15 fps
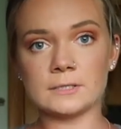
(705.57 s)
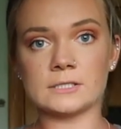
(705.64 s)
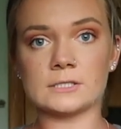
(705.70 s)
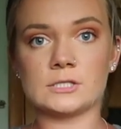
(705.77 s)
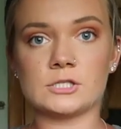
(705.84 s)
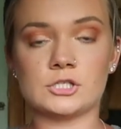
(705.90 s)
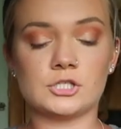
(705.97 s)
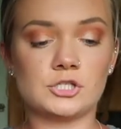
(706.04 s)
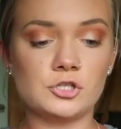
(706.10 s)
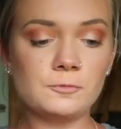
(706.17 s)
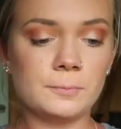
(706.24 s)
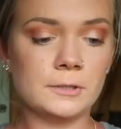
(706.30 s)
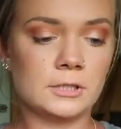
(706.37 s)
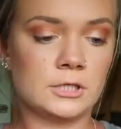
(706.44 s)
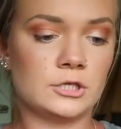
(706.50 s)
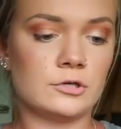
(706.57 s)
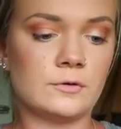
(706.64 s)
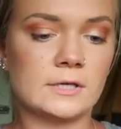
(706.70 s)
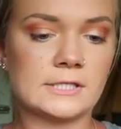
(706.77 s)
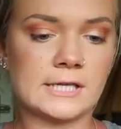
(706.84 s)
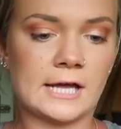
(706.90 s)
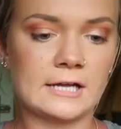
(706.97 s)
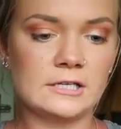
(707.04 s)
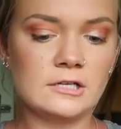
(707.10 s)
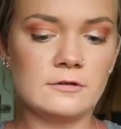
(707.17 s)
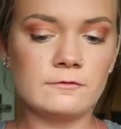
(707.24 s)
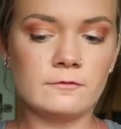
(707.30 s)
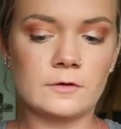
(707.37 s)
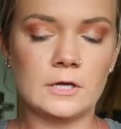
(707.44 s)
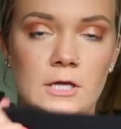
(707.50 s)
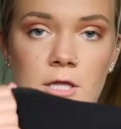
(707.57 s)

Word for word: It's super cute. It's kind of